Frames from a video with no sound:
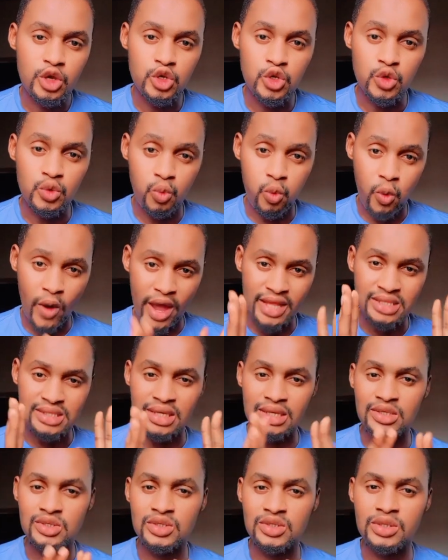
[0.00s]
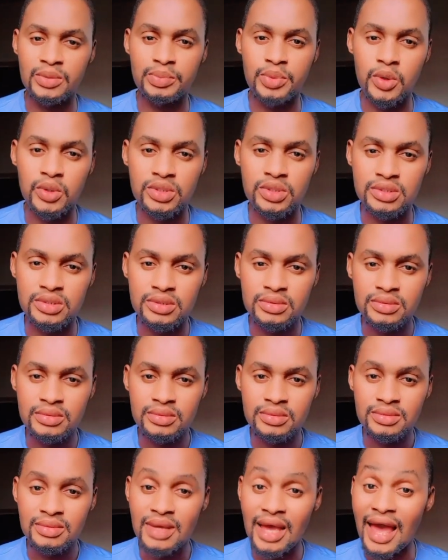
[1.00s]
You went into the boat
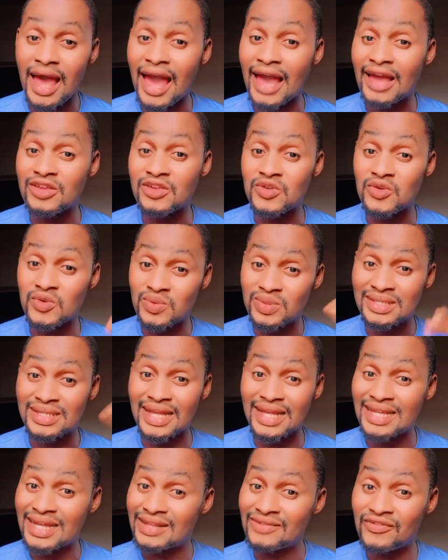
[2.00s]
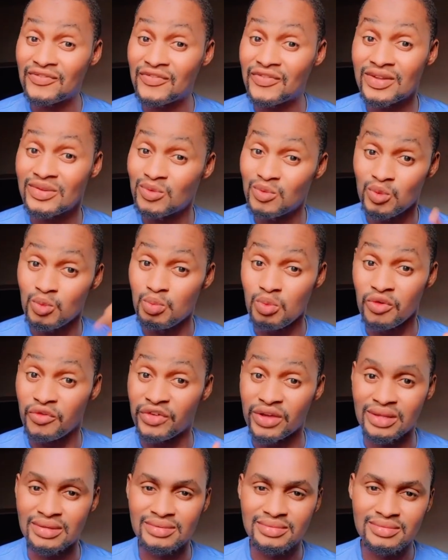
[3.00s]
and you started
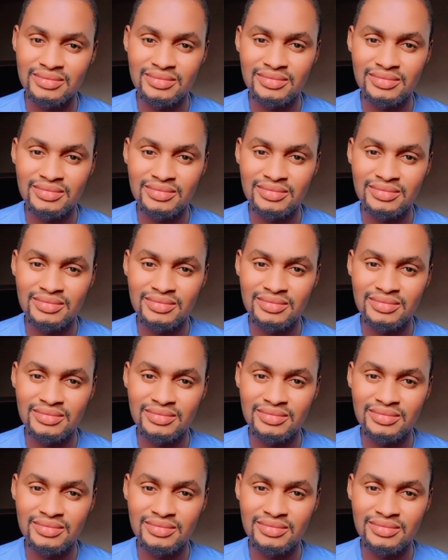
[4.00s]
moving.